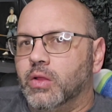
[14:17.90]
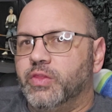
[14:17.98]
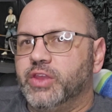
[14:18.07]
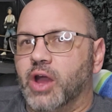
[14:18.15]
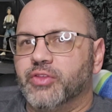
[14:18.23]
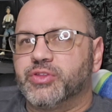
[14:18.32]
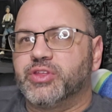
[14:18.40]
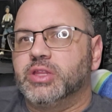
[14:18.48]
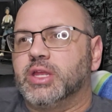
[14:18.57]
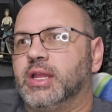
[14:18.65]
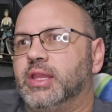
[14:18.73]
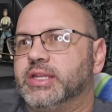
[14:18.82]
The other thing
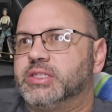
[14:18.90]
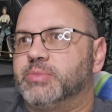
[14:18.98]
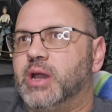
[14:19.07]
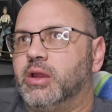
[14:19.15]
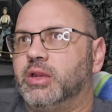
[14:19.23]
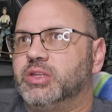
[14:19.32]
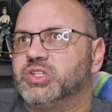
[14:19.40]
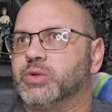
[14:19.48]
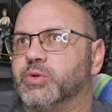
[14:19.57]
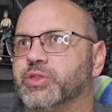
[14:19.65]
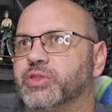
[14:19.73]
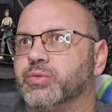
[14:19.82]
that I liked about it is
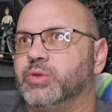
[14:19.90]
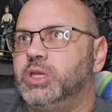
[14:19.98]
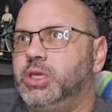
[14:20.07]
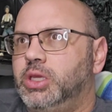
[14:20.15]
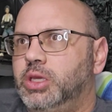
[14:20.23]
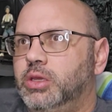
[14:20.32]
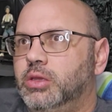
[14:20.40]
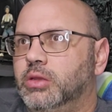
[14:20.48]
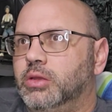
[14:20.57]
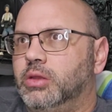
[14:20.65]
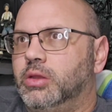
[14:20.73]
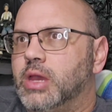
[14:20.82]
there were three
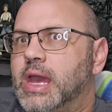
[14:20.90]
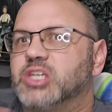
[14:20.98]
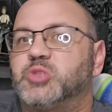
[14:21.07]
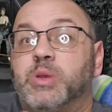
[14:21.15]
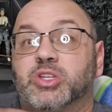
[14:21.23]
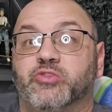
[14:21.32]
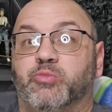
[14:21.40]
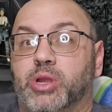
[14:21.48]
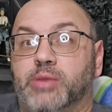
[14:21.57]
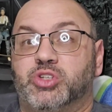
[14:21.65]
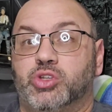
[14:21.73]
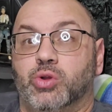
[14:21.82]
aspects of
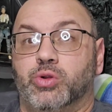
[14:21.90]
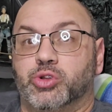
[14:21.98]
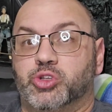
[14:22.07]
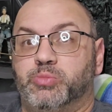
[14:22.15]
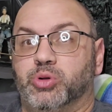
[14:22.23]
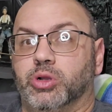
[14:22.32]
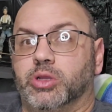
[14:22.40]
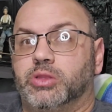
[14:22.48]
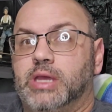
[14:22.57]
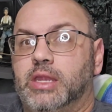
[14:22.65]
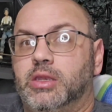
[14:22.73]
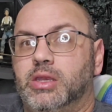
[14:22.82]
Bram Stoker's book
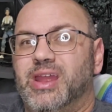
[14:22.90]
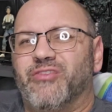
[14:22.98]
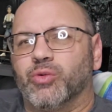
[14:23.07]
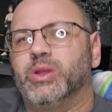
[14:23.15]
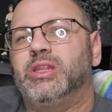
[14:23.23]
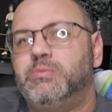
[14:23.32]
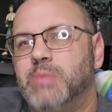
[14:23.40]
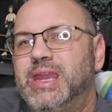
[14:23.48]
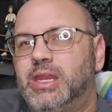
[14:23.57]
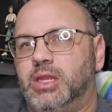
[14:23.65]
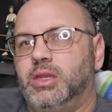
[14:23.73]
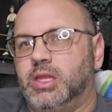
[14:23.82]
that never really
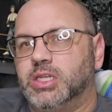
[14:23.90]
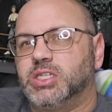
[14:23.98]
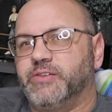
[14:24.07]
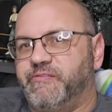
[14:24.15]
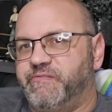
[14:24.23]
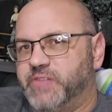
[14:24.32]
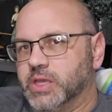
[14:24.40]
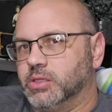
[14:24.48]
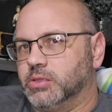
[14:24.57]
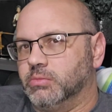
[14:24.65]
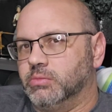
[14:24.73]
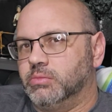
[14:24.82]
made it into
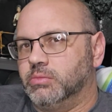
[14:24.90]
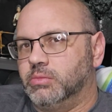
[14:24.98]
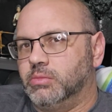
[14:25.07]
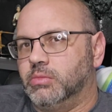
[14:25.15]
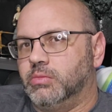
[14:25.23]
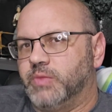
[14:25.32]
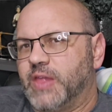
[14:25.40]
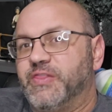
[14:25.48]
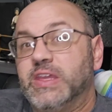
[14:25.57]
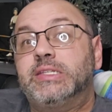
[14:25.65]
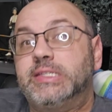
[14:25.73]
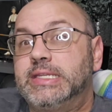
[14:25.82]
film that
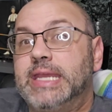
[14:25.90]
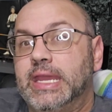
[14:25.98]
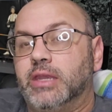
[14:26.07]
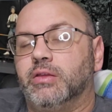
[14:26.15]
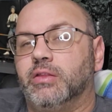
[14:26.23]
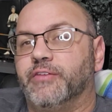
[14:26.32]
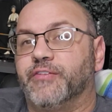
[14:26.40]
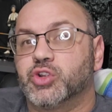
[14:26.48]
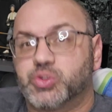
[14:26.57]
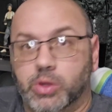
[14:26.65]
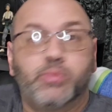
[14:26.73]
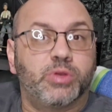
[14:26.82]
this did. The
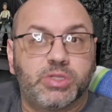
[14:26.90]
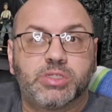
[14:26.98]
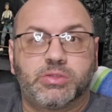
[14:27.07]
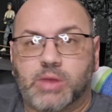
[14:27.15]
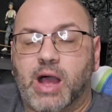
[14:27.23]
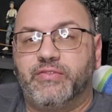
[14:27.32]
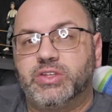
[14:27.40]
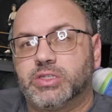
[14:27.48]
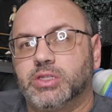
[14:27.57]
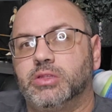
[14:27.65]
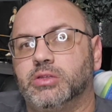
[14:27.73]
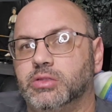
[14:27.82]
first one was
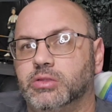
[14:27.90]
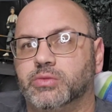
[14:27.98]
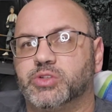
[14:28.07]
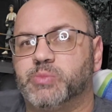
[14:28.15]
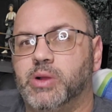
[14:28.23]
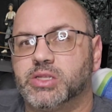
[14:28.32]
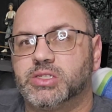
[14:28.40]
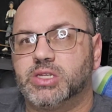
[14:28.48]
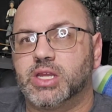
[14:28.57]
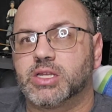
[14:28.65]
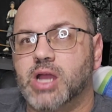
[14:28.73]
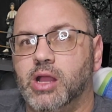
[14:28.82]
obviously the response
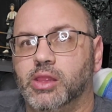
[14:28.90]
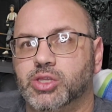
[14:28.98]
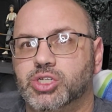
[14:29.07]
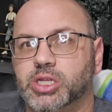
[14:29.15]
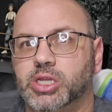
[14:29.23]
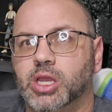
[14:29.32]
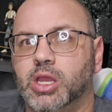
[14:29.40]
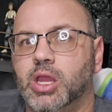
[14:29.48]
to technology.